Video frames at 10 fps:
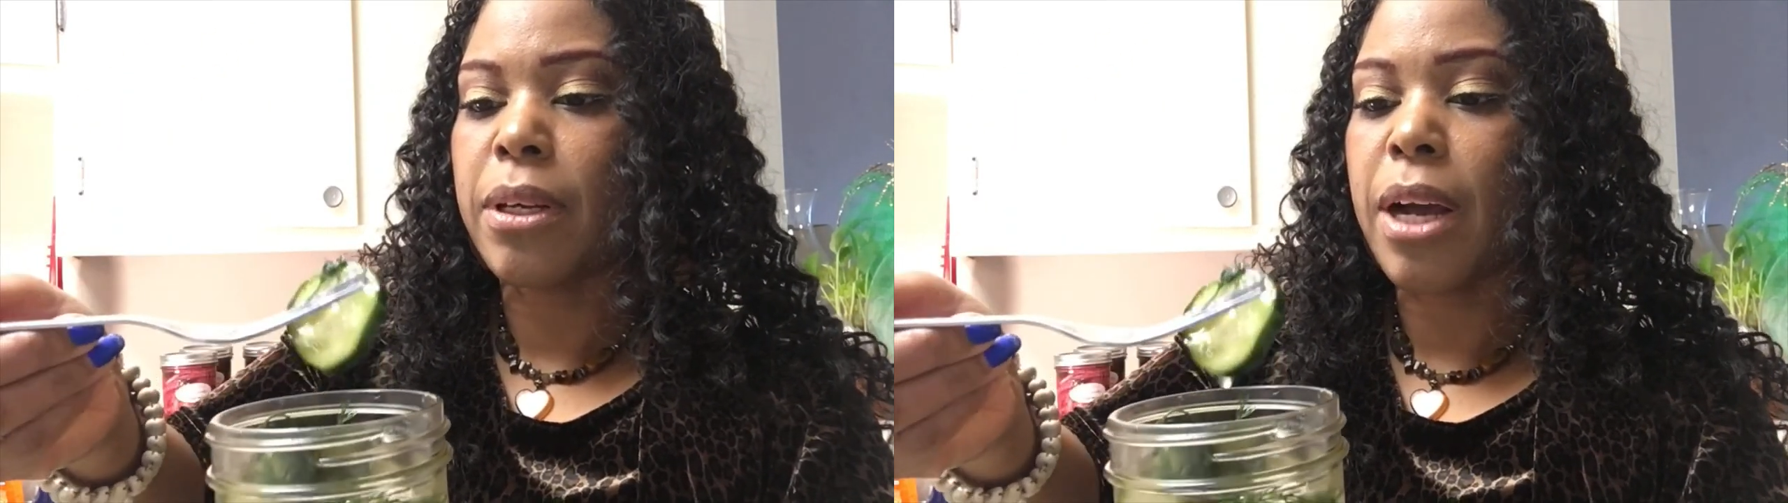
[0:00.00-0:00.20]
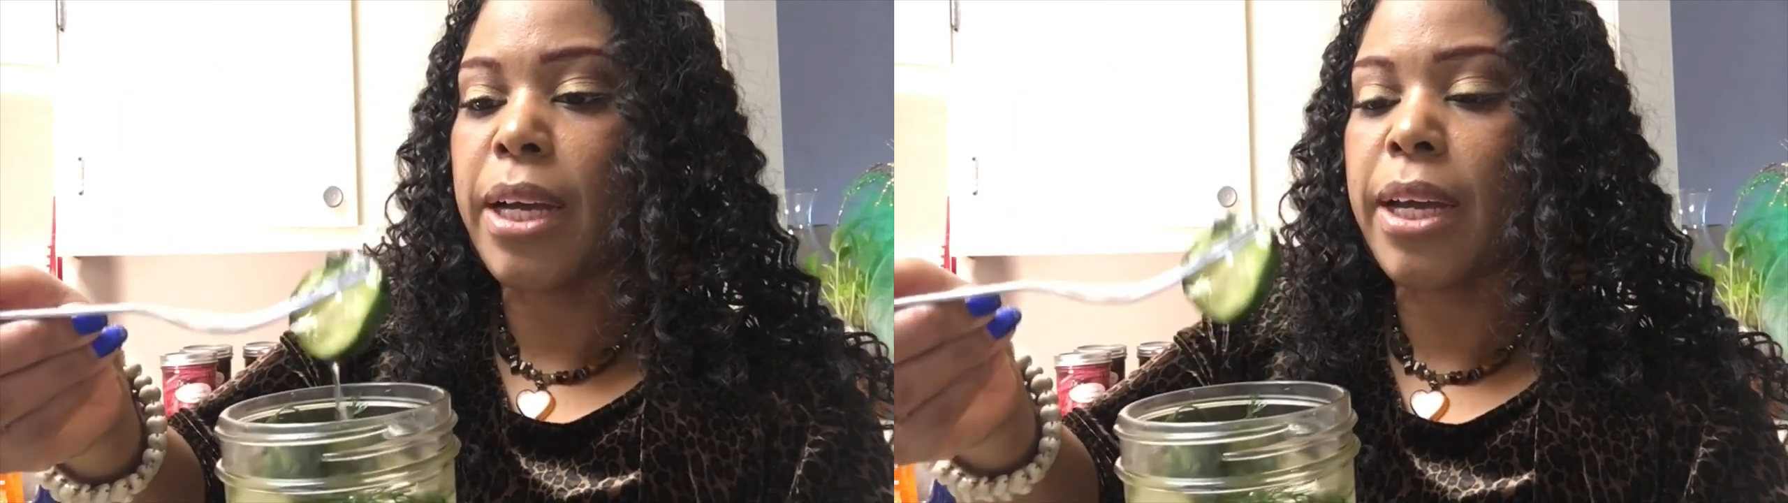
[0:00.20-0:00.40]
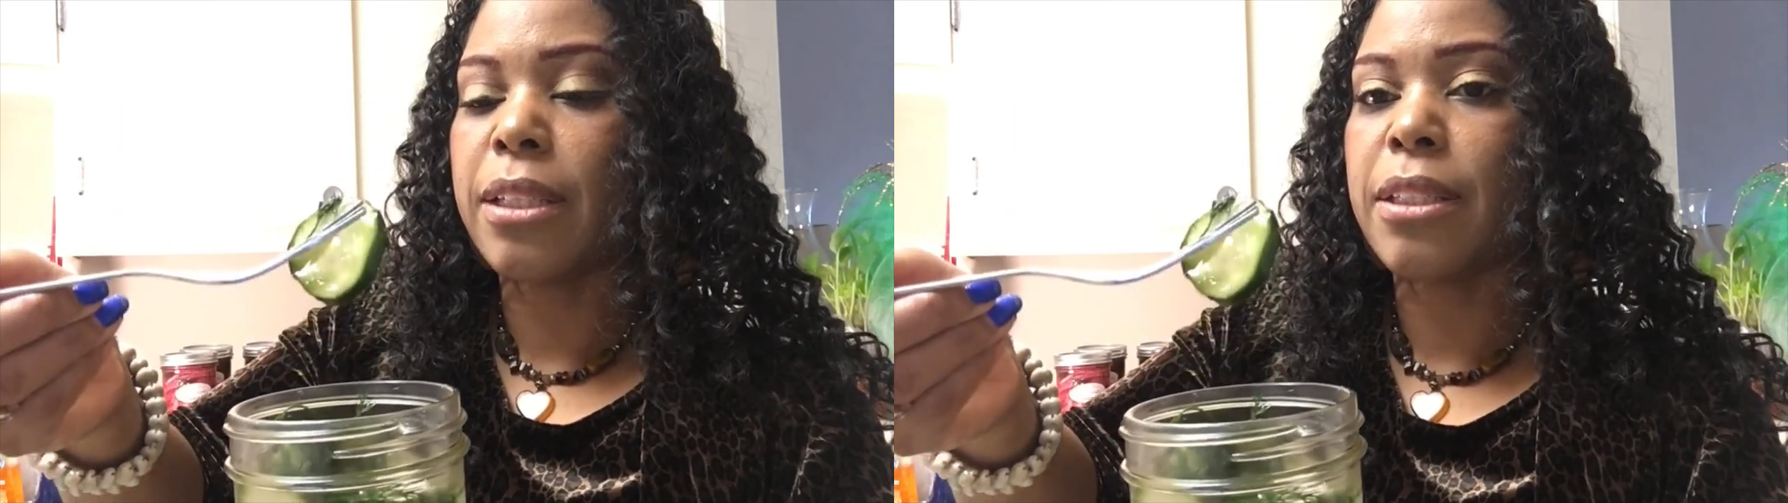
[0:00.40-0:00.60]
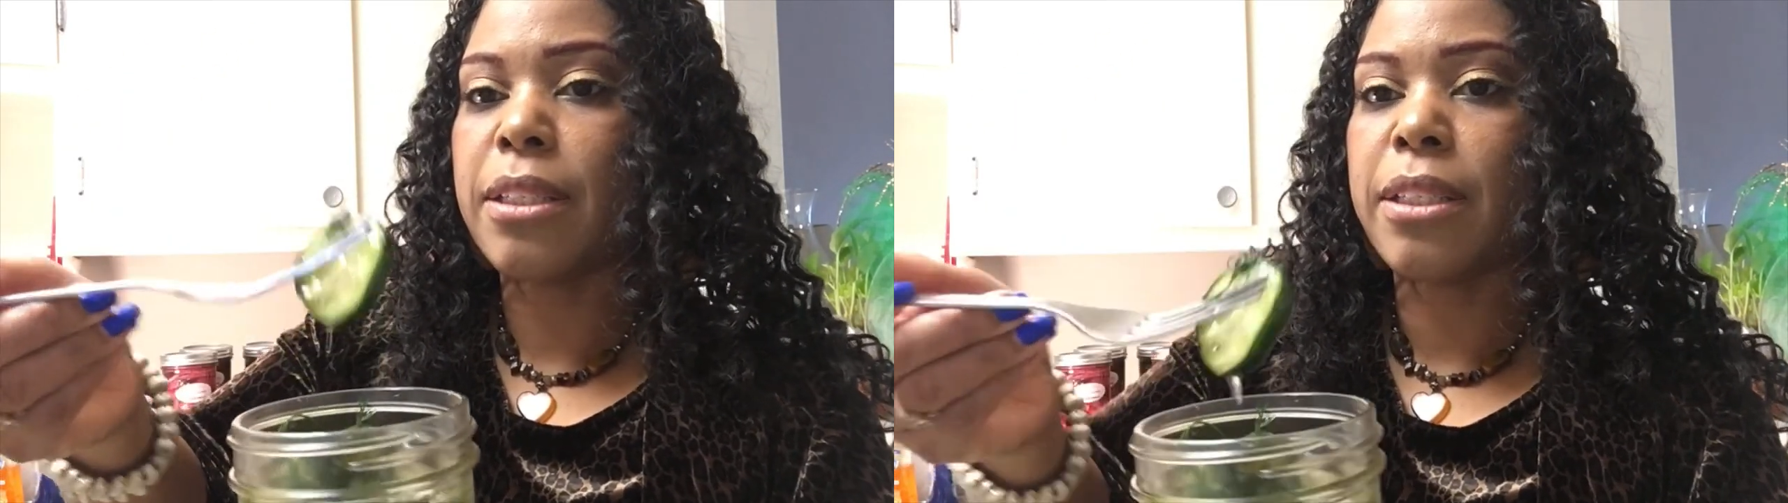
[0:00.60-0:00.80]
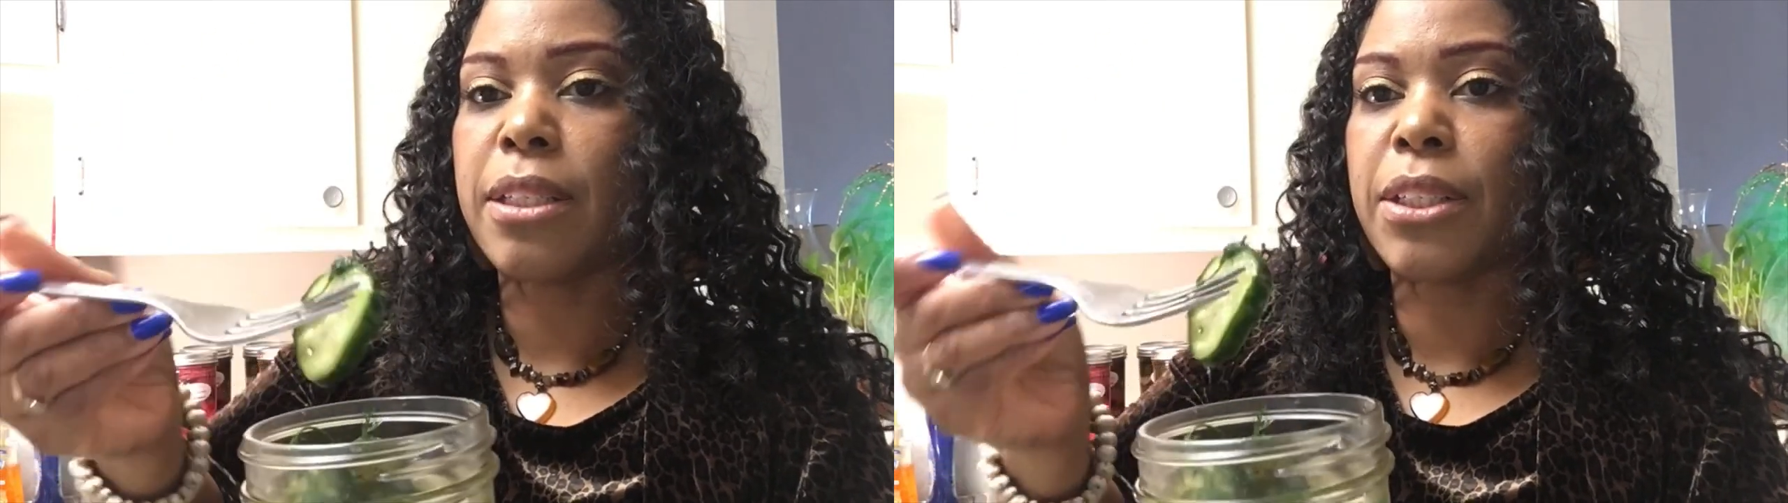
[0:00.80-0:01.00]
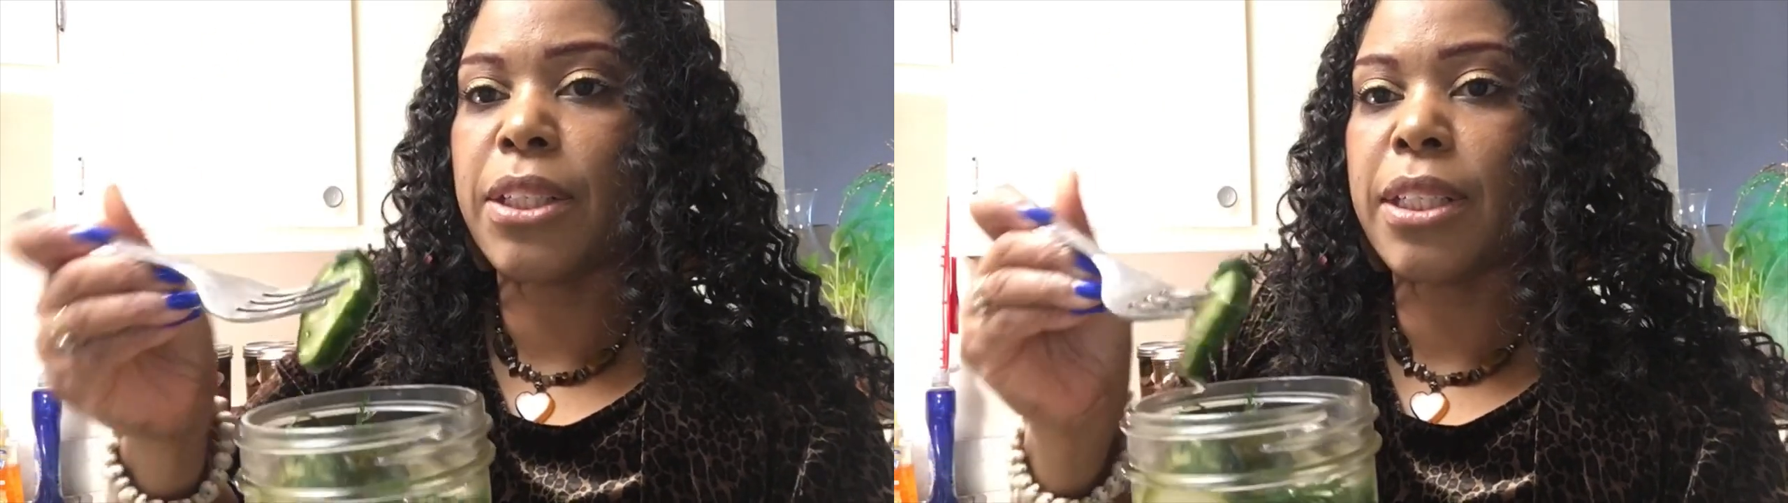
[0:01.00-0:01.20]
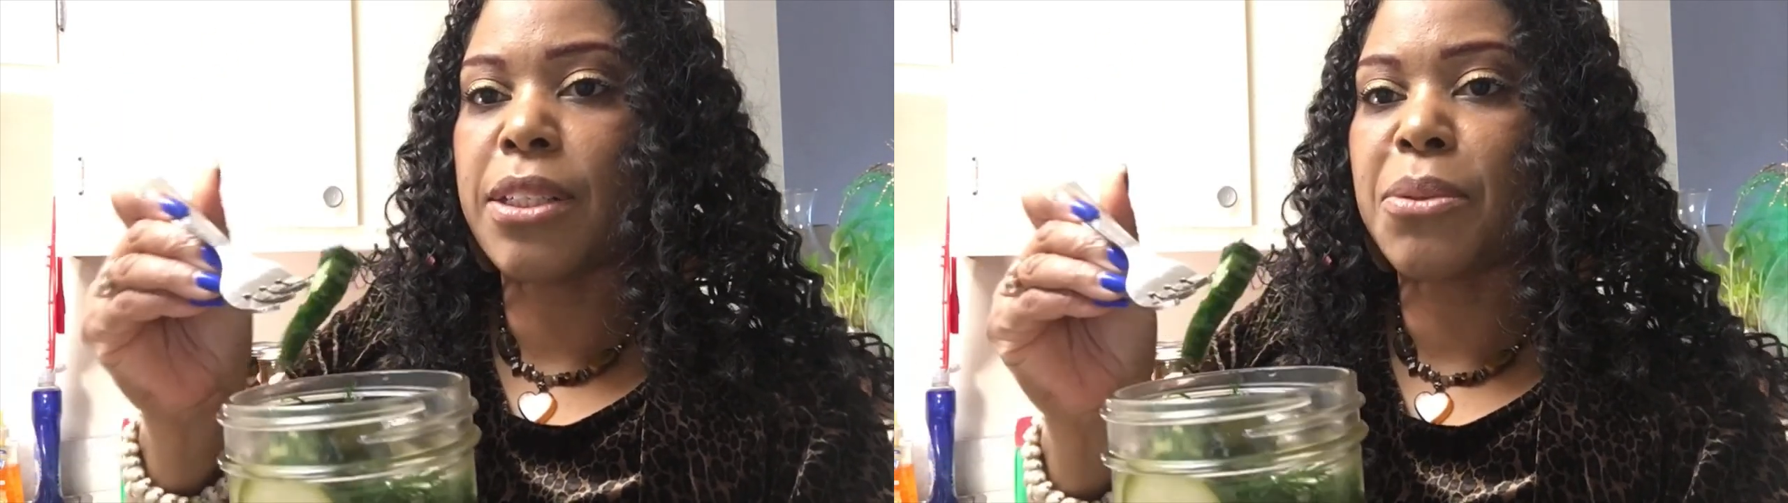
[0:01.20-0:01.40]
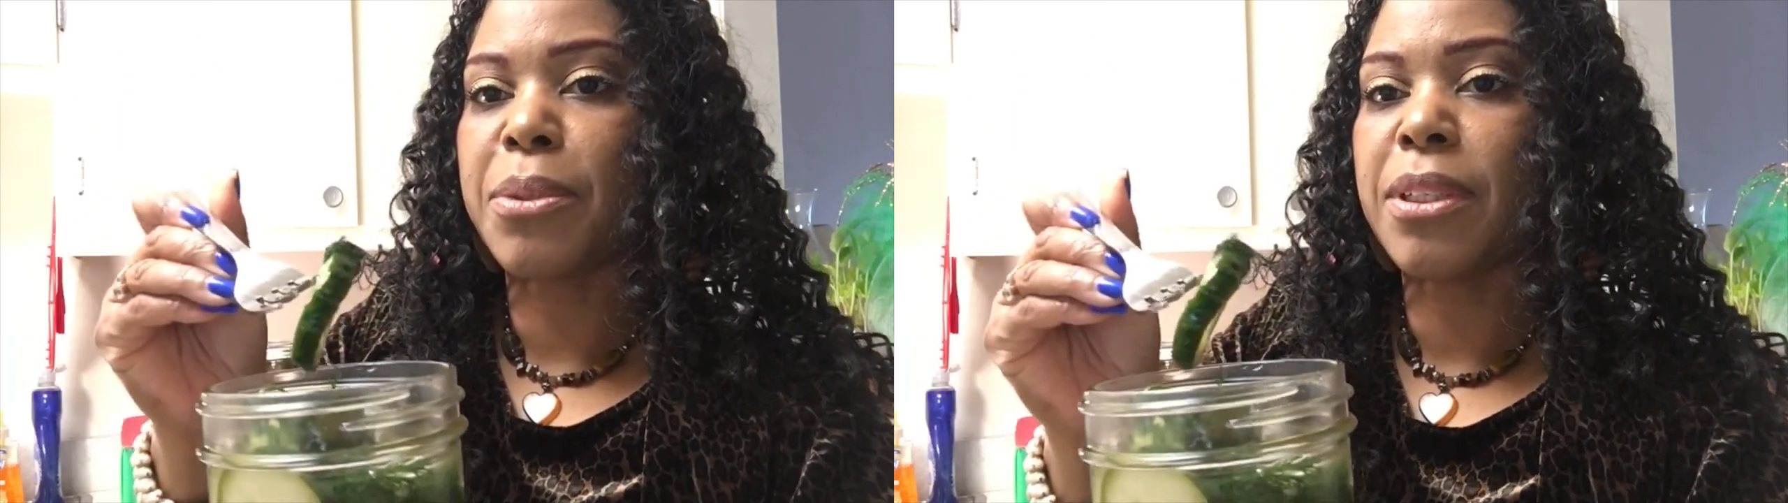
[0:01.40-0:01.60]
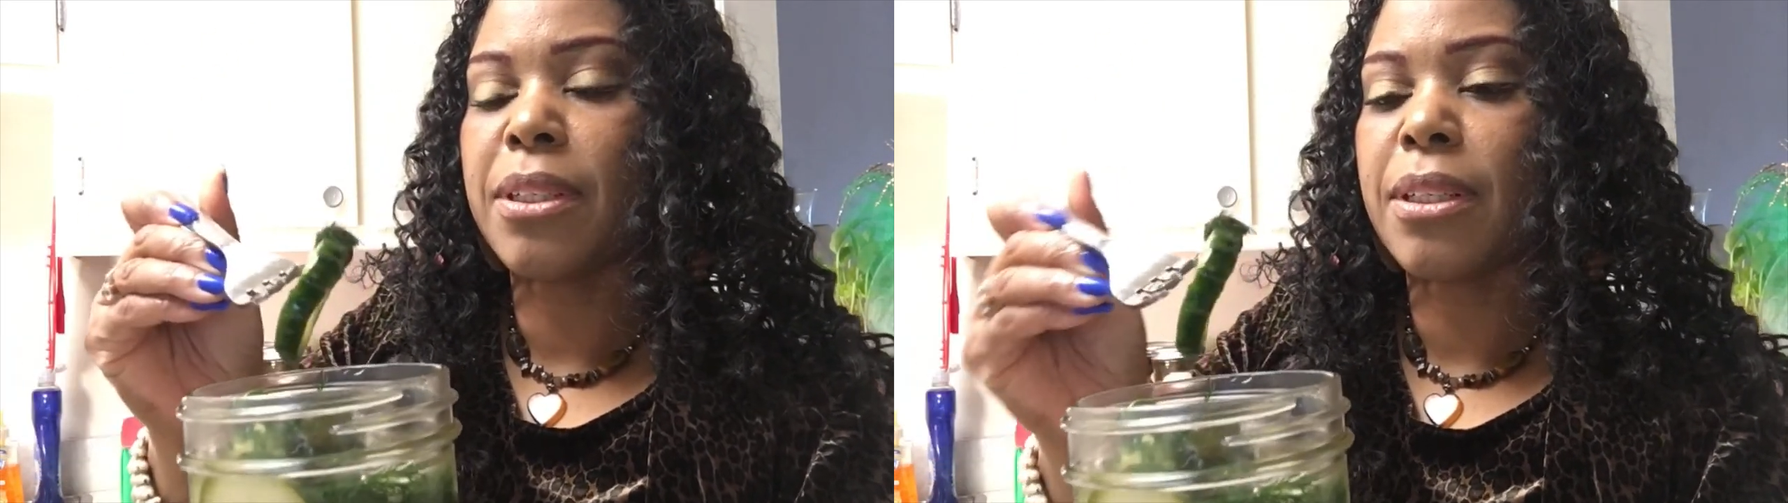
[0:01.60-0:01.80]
I got a little dill on this one.